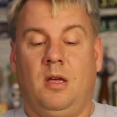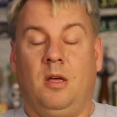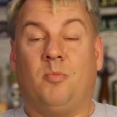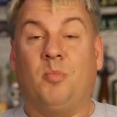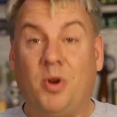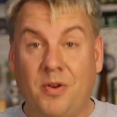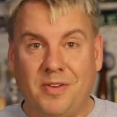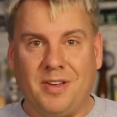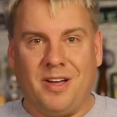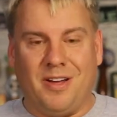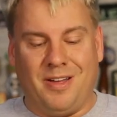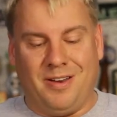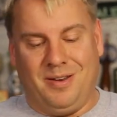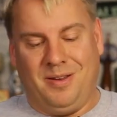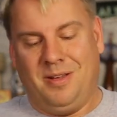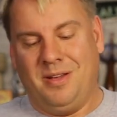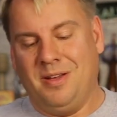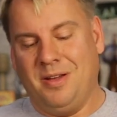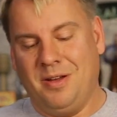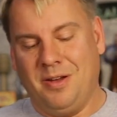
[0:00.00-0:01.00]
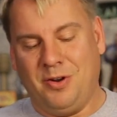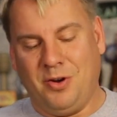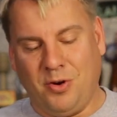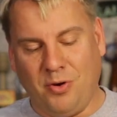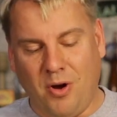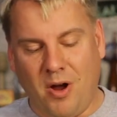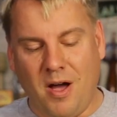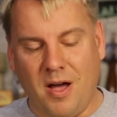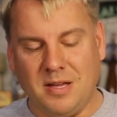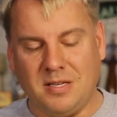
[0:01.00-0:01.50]
Moving on.
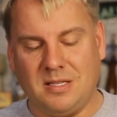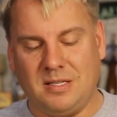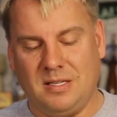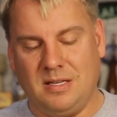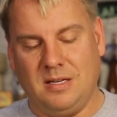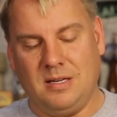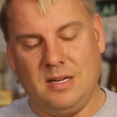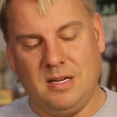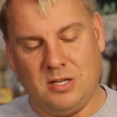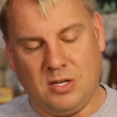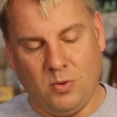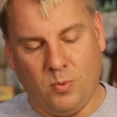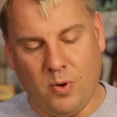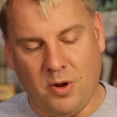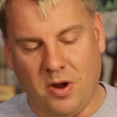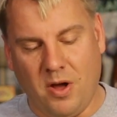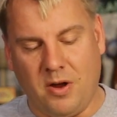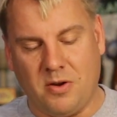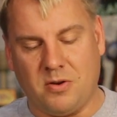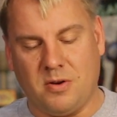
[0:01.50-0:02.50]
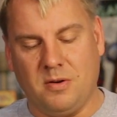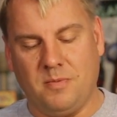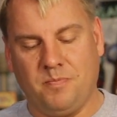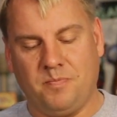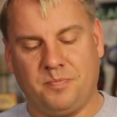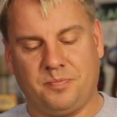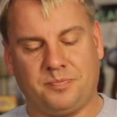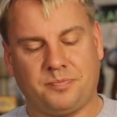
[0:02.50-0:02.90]
Crossed, issue 100.